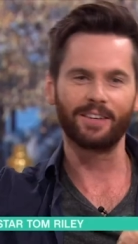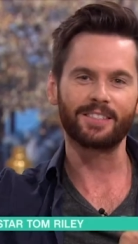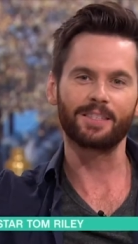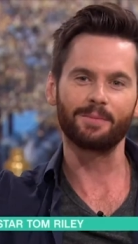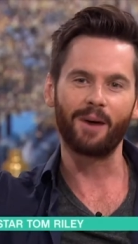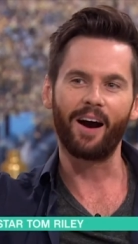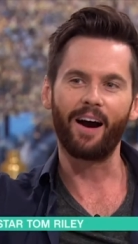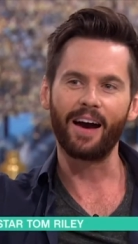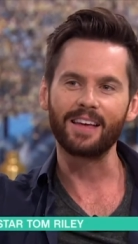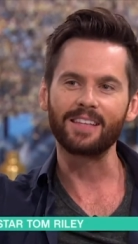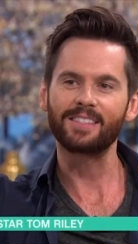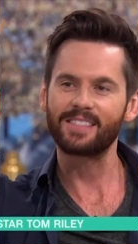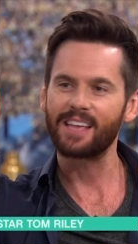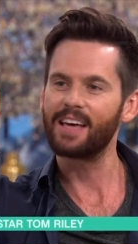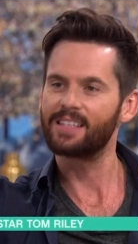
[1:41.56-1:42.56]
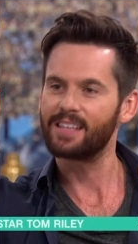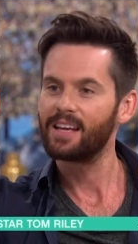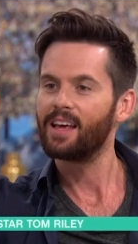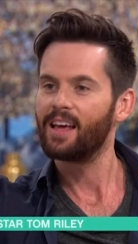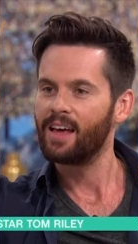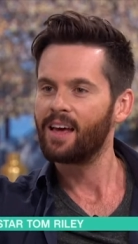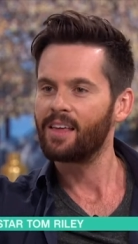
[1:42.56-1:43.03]
looked in my eye and said,
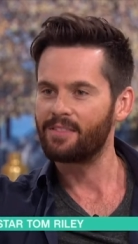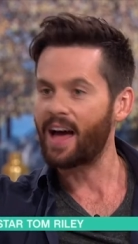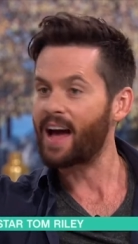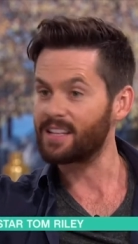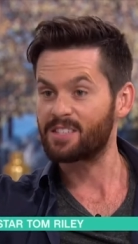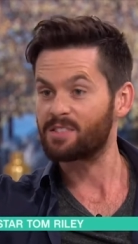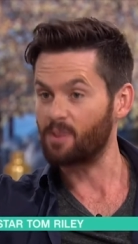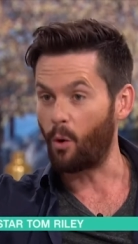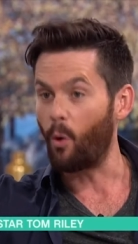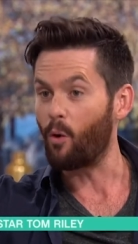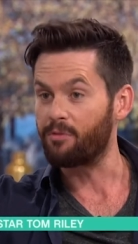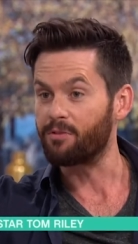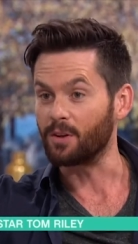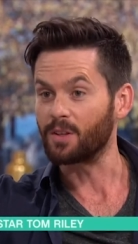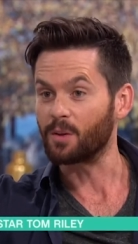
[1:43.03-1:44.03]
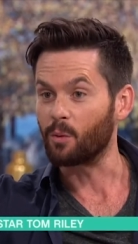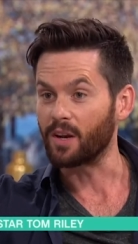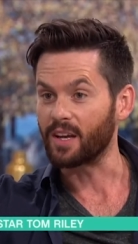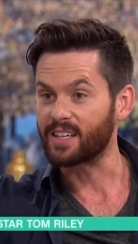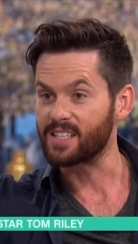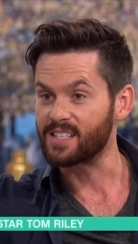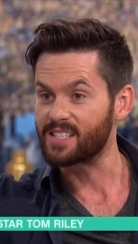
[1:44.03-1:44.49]
that's awful,
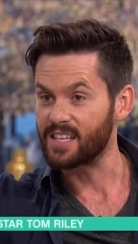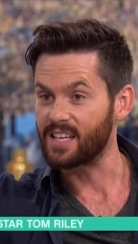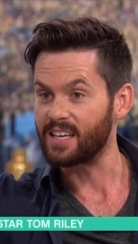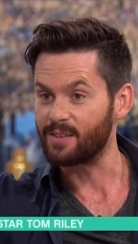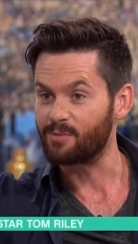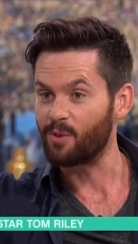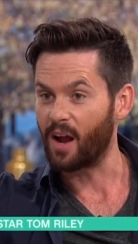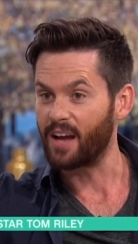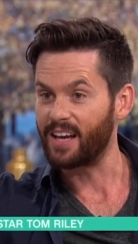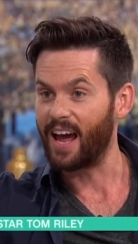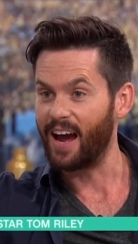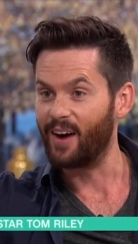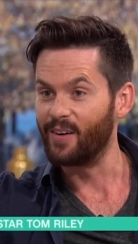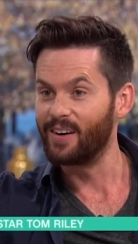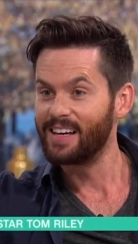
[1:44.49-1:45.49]
what I can see right now.